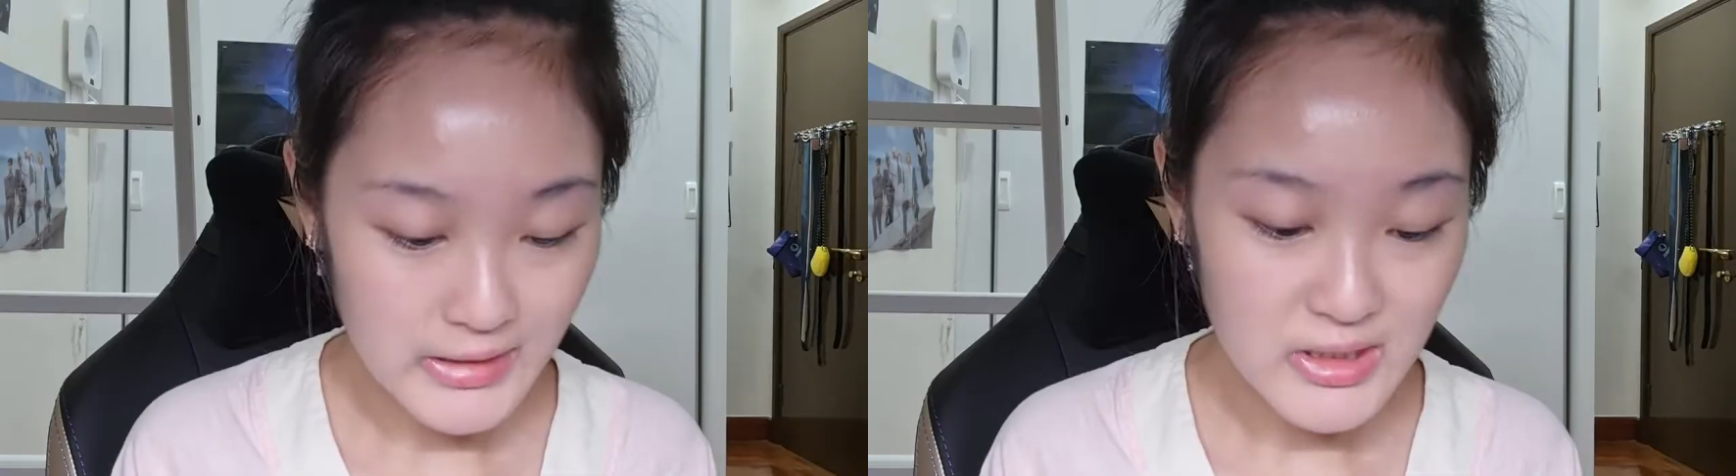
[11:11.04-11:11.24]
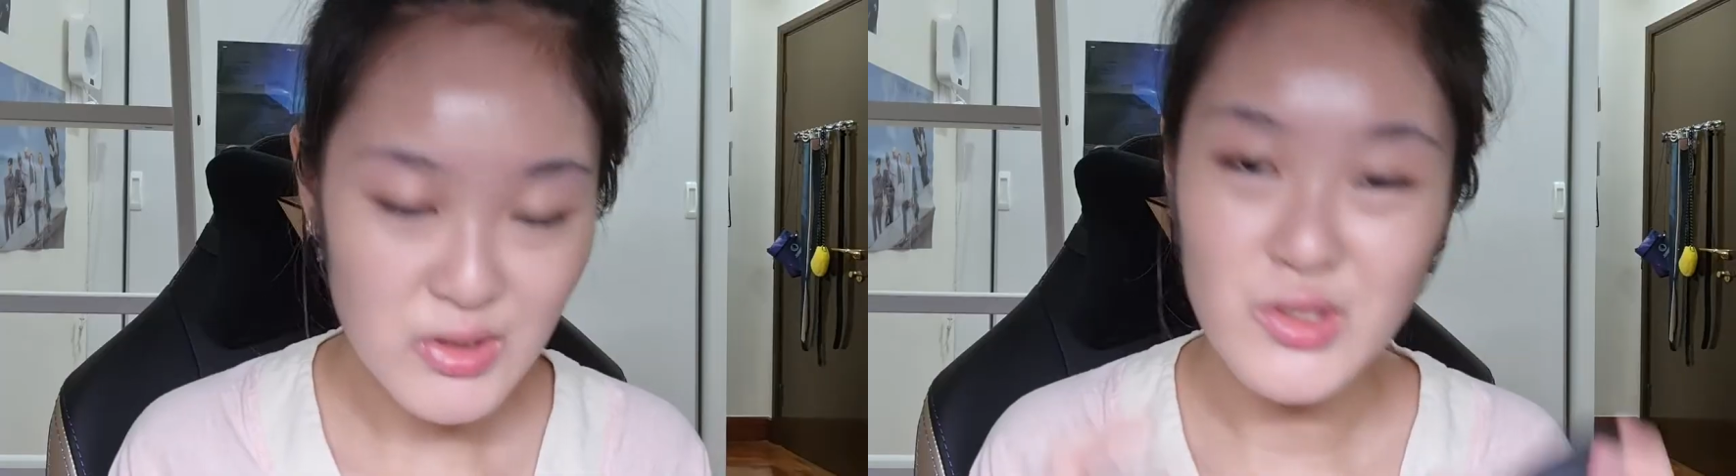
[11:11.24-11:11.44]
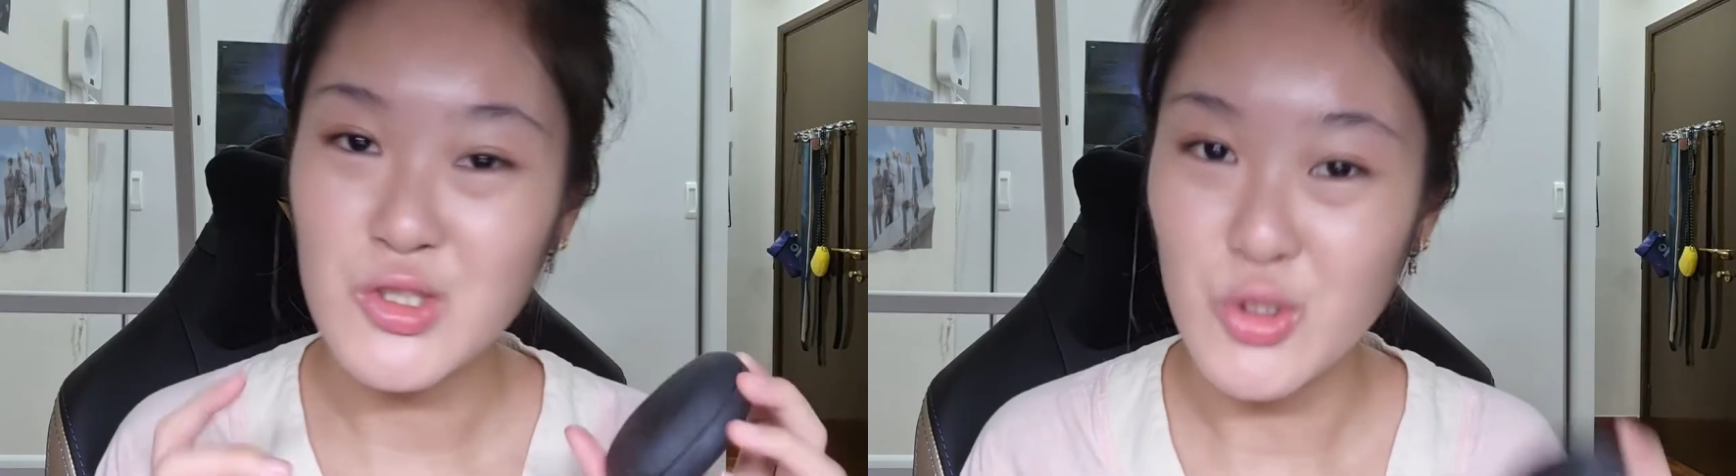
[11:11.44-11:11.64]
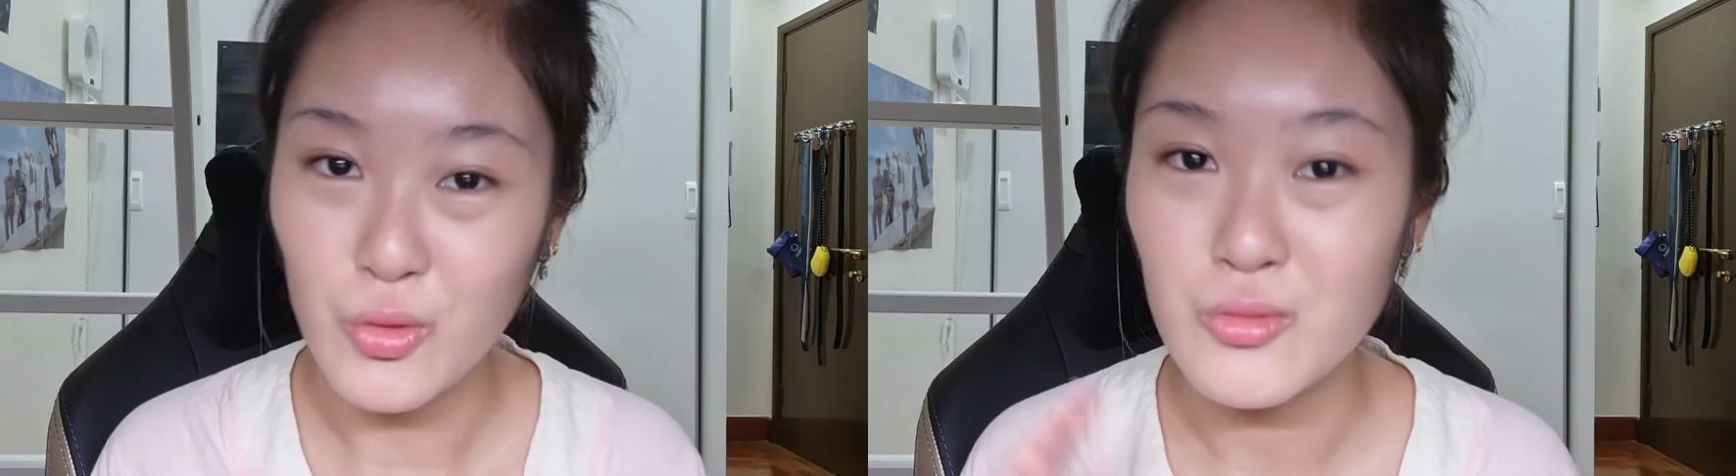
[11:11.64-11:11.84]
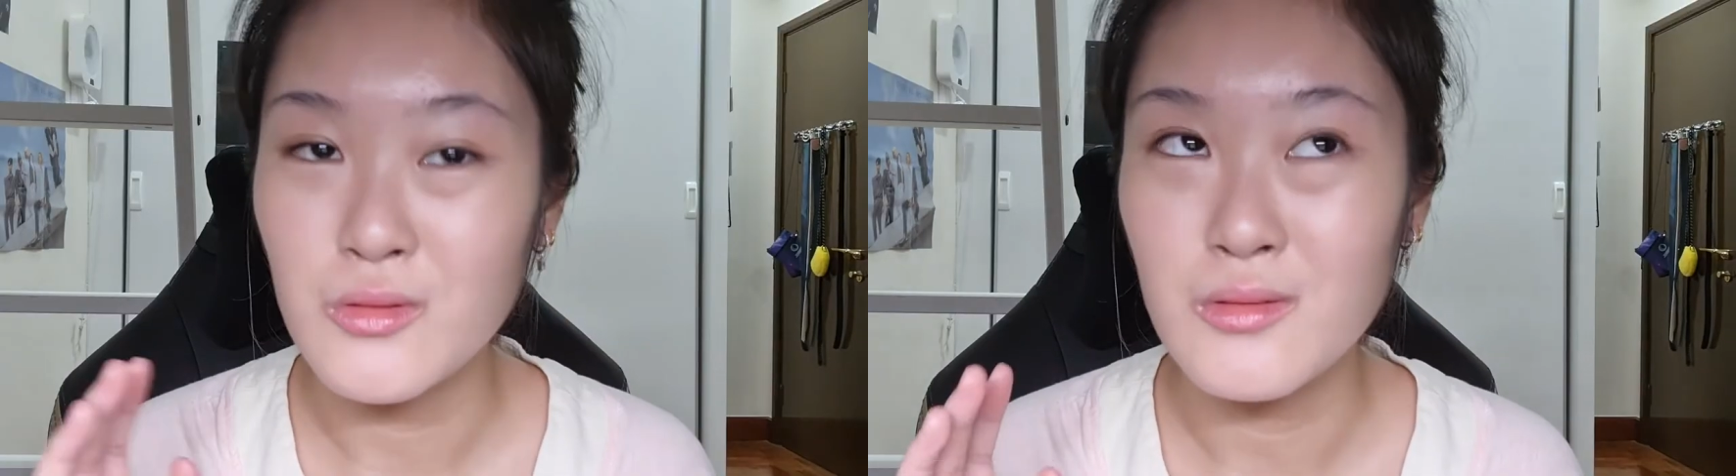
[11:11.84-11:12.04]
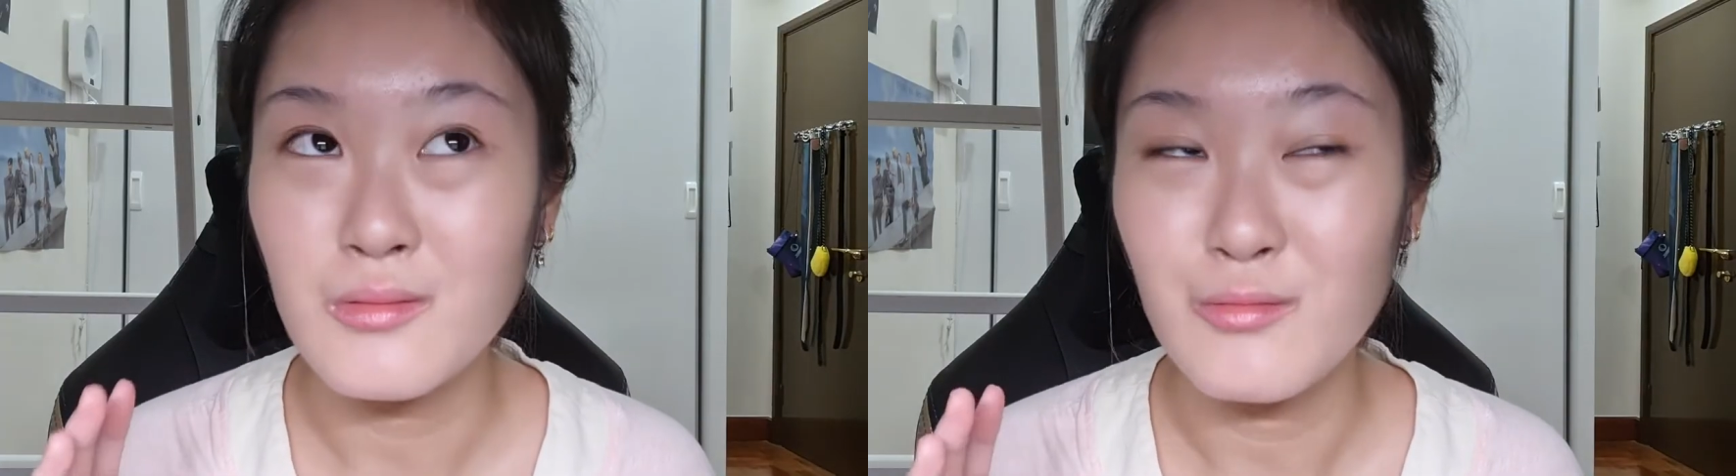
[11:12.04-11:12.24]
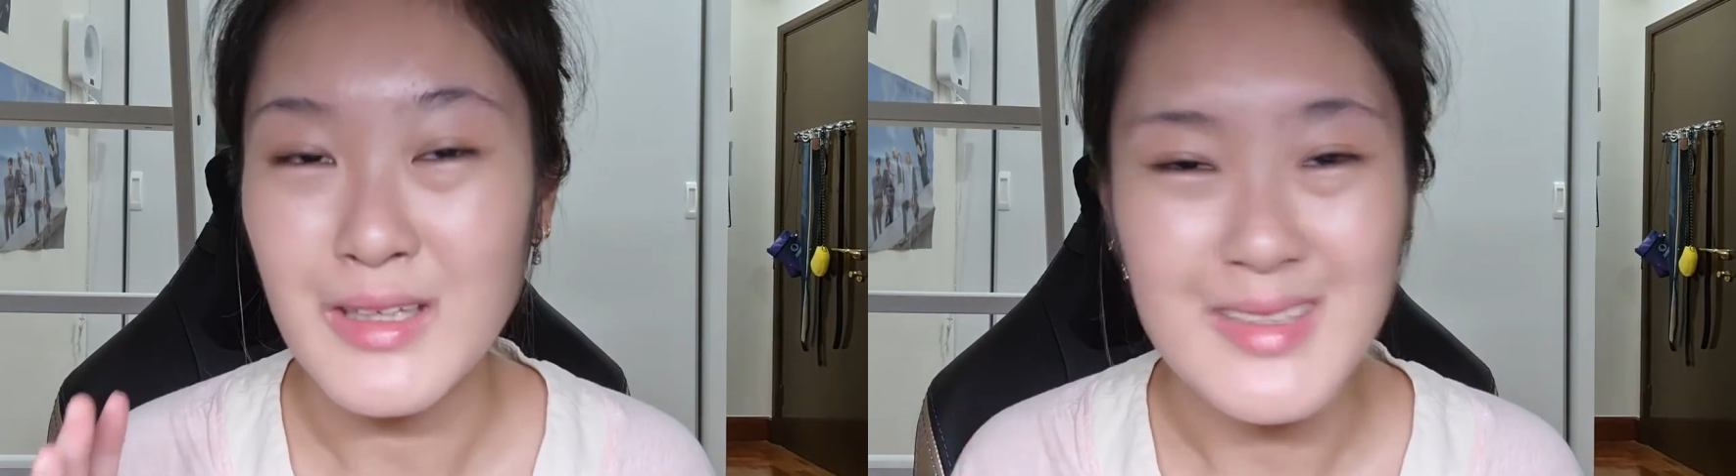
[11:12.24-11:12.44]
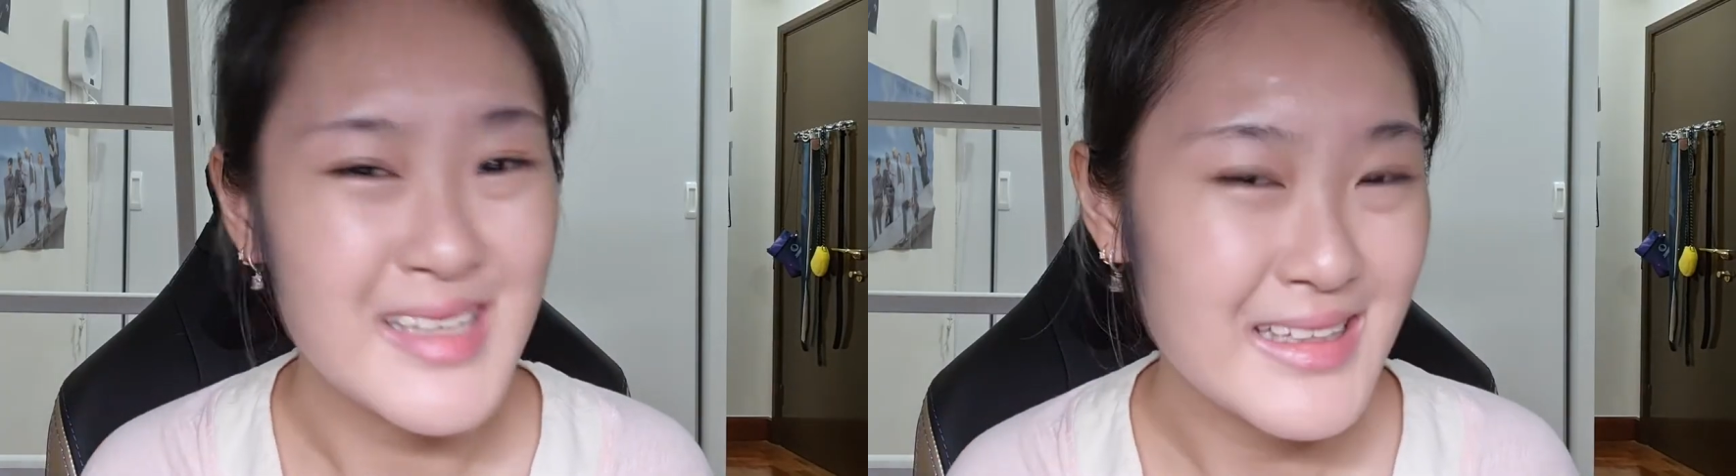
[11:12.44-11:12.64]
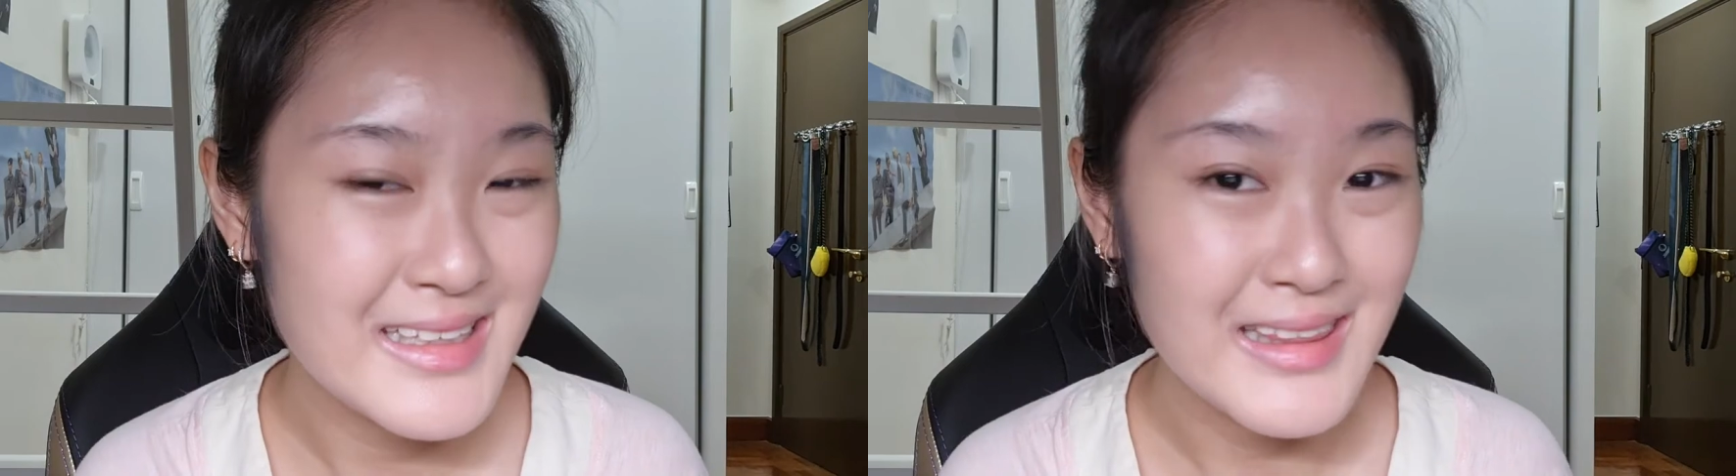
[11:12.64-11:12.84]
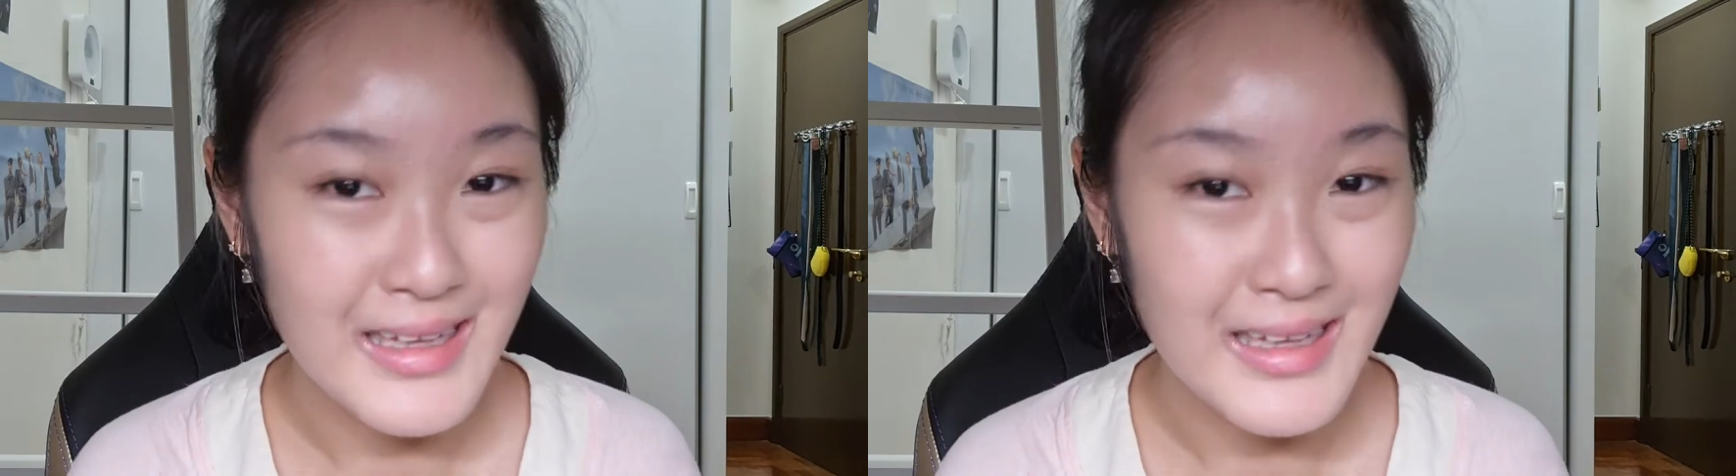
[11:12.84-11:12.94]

I just don't exactly